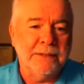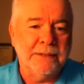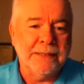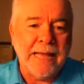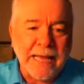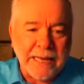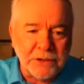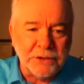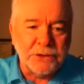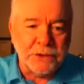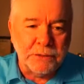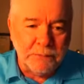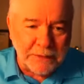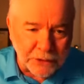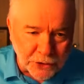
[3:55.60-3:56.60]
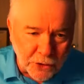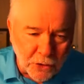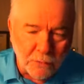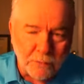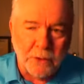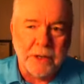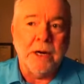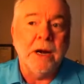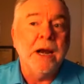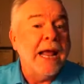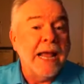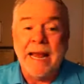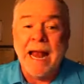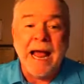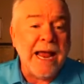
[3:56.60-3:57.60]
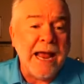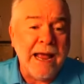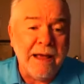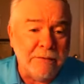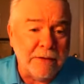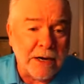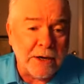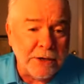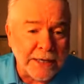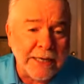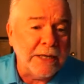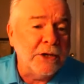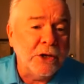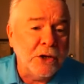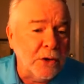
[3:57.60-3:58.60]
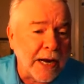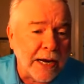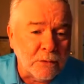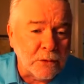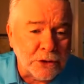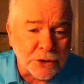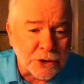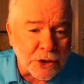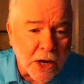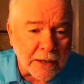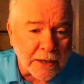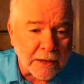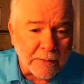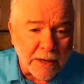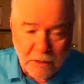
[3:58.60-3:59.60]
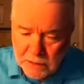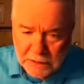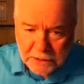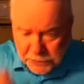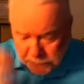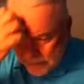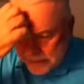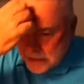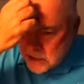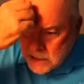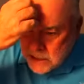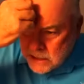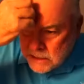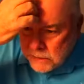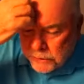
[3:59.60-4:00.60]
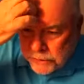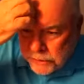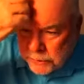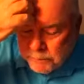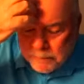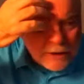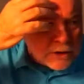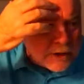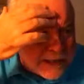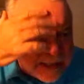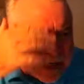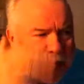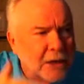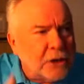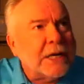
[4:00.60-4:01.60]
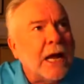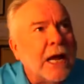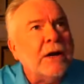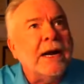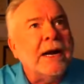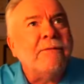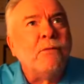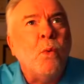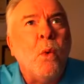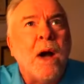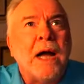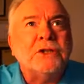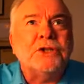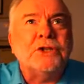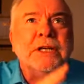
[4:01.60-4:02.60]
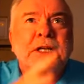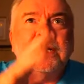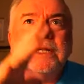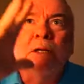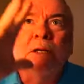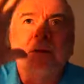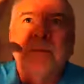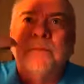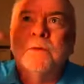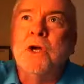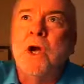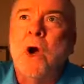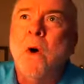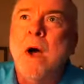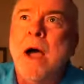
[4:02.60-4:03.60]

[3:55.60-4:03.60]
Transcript: that That's is right. the misnomer here. And I have it. Are you kidding? You and I were just talking about, oh, that's me. There's this building downtown, and I've watched it go